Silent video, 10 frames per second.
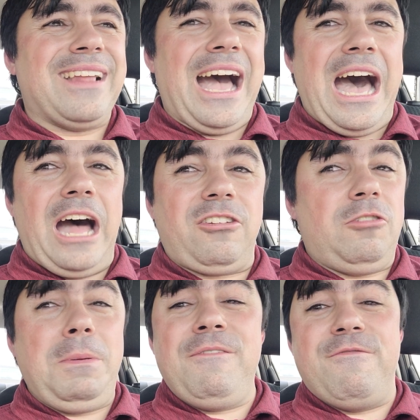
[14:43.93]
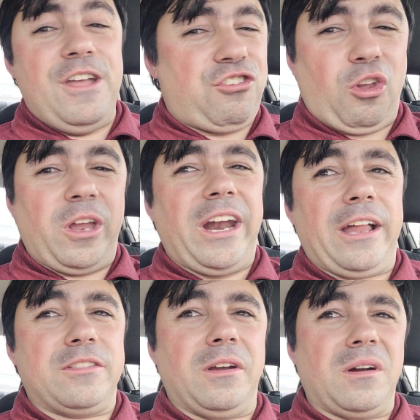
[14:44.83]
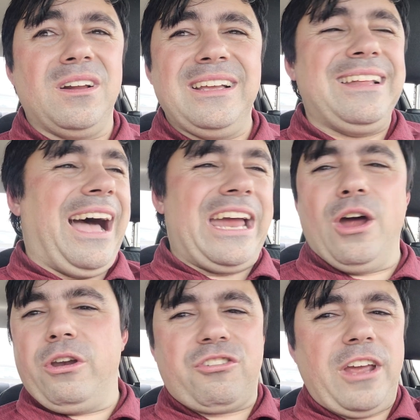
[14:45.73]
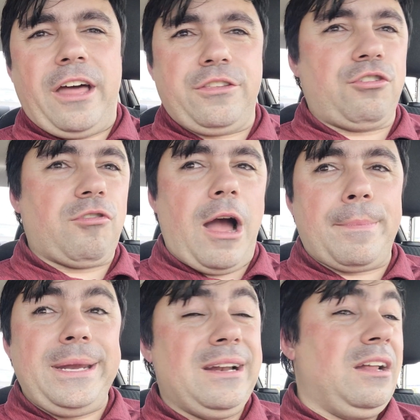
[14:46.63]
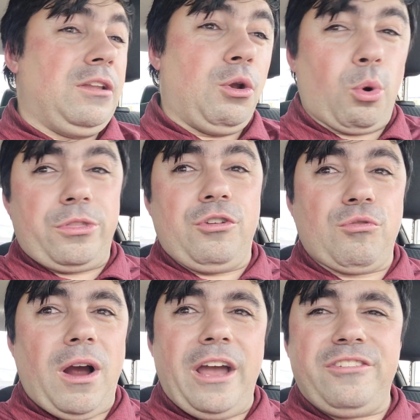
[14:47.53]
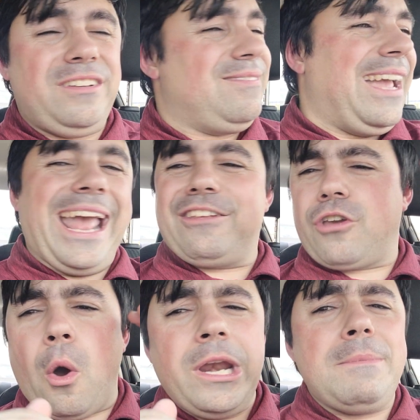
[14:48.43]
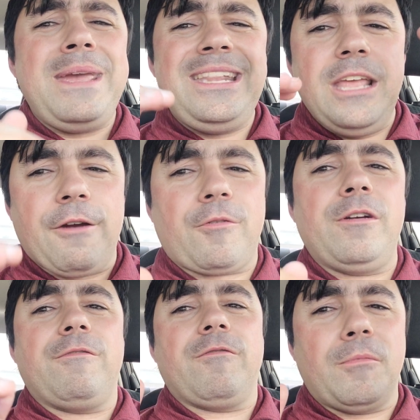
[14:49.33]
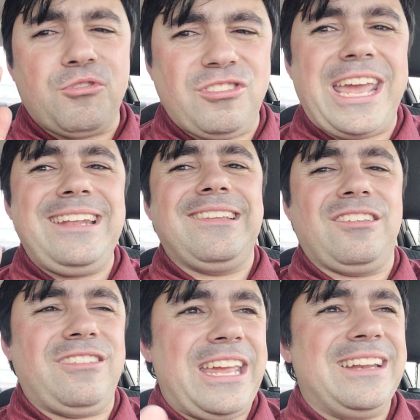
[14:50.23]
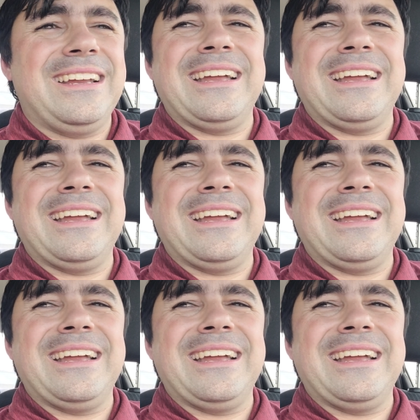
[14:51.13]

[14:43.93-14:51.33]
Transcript: Uh, just be vigilant out there. I know the South is dropping, the North is rising. It's going to be different from state to state.